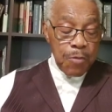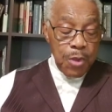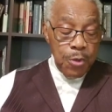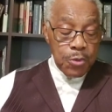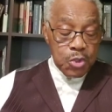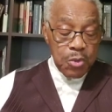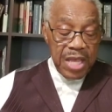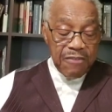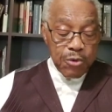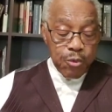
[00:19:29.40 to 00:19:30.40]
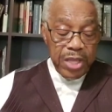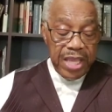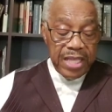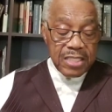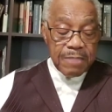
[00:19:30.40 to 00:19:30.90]
Whosoever
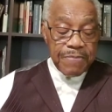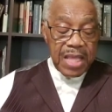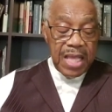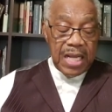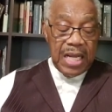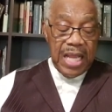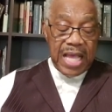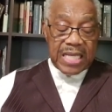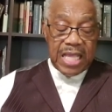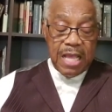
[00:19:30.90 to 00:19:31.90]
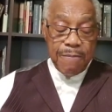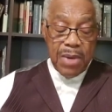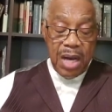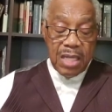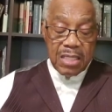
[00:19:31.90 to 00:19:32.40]
reads, let him
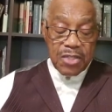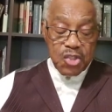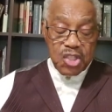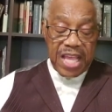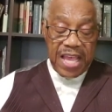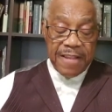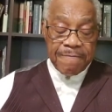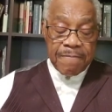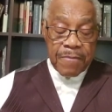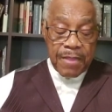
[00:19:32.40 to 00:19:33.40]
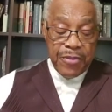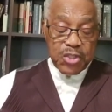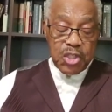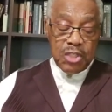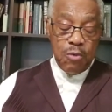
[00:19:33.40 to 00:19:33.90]
understand.
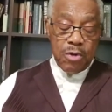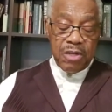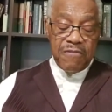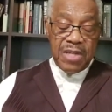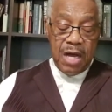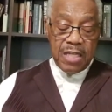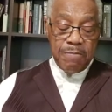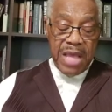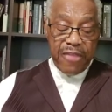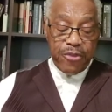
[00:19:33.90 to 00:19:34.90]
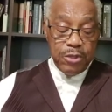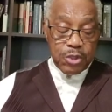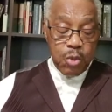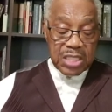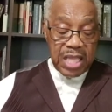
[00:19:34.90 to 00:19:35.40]
This is the word of God, Matthew
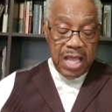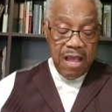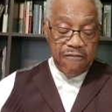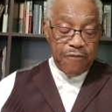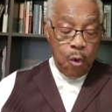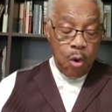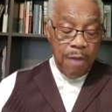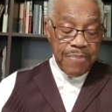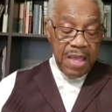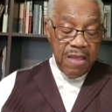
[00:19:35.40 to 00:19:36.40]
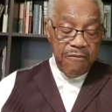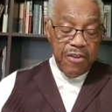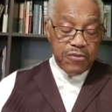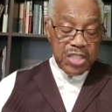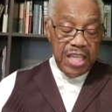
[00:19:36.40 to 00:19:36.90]
24,
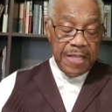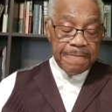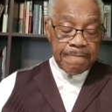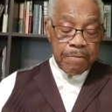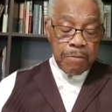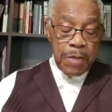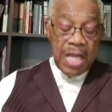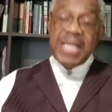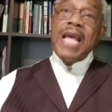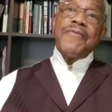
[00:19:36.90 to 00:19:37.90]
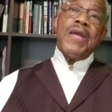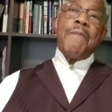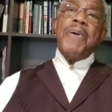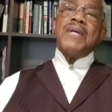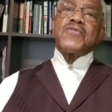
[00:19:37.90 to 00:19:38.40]
15. Now the
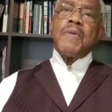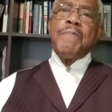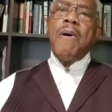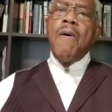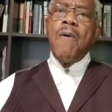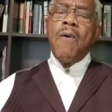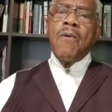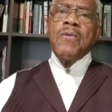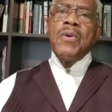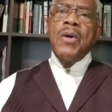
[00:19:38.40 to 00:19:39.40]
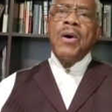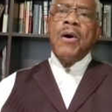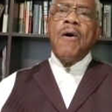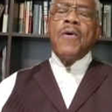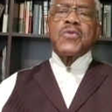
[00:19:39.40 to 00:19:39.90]
apostle Paul
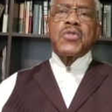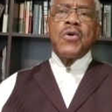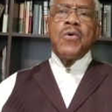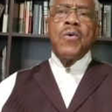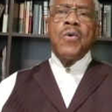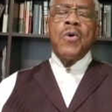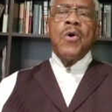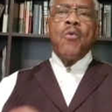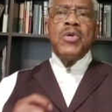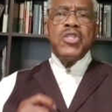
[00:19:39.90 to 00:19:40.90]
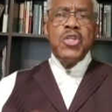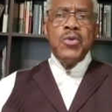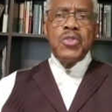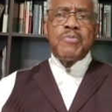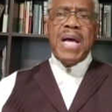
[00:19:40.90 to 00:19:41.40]
also was
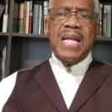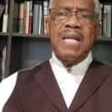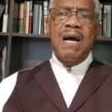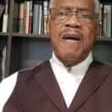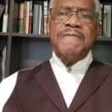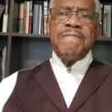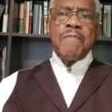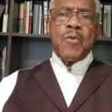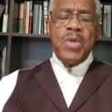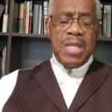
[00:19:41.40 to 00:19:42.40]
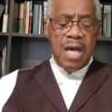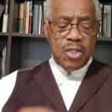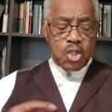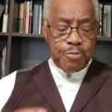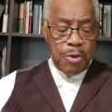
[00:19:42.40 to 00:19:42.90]
used by God when
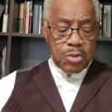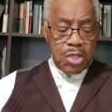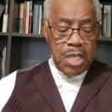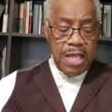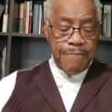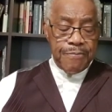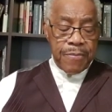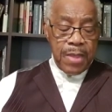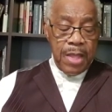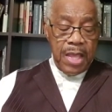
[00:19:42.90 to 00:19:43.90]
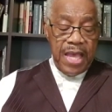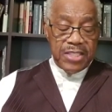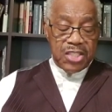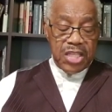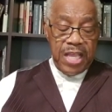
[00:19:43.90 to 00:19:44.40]
God spoke to him and
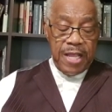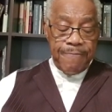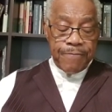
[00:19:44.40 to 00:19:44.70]
said,